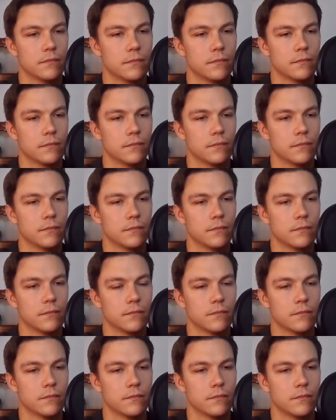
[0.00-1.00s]

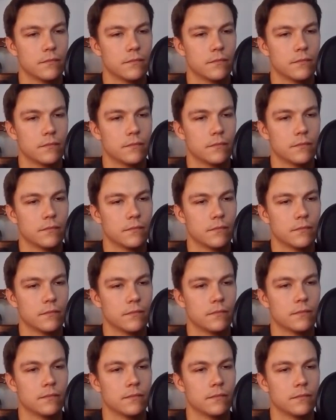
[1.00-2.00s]

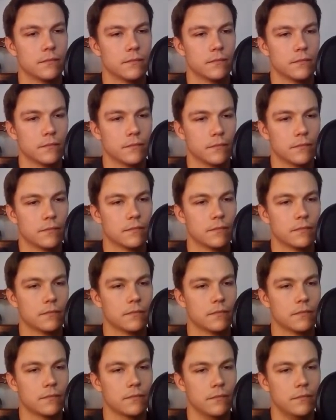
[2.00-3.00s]

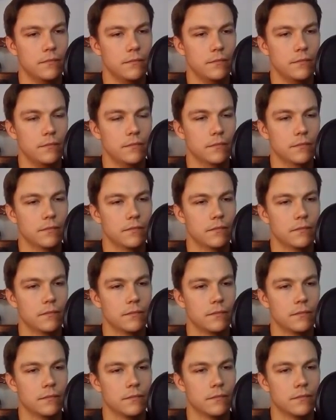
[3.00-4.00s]

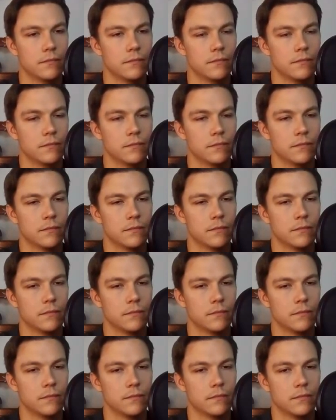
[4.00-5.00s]

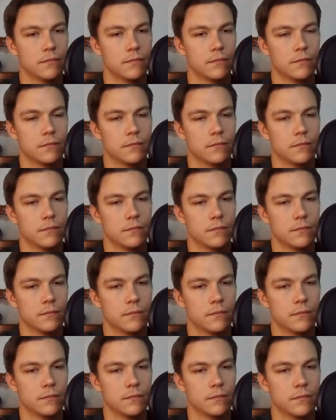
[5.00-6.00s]

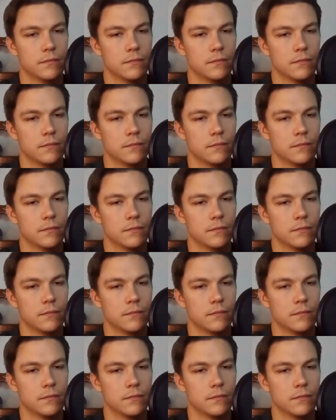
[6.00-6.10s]
The person shown says nothing.